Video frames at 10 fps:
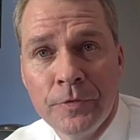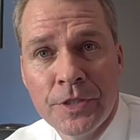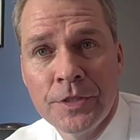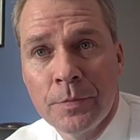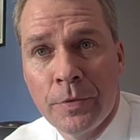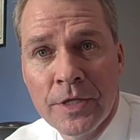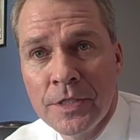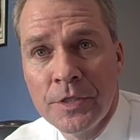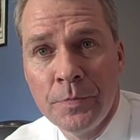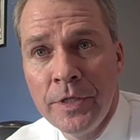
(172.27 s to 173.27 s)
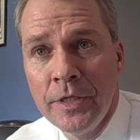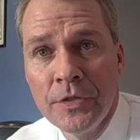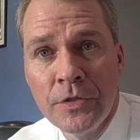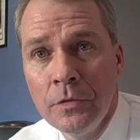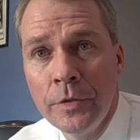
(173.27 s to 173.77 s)
since the president's been
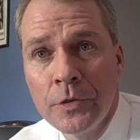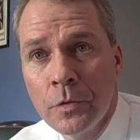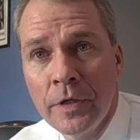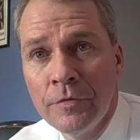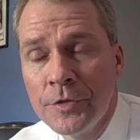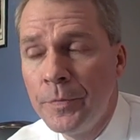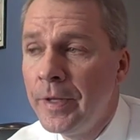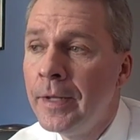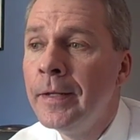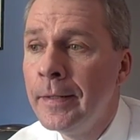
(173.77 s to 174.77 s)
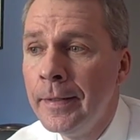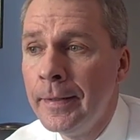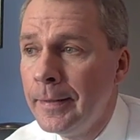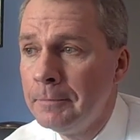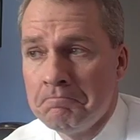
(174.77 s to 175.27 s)
in, 2 weeks, whatever it's been,
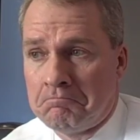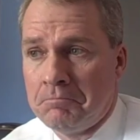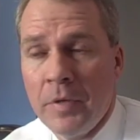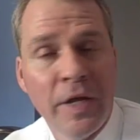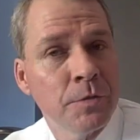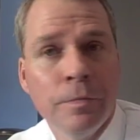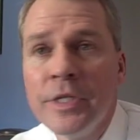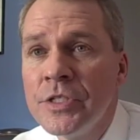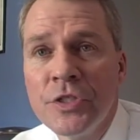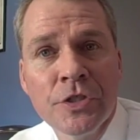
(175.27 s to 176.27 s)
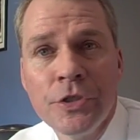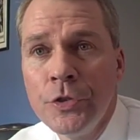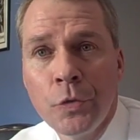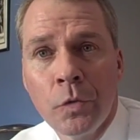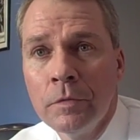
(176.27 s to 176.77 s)
it's business as
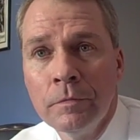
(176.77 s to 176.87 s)
usual.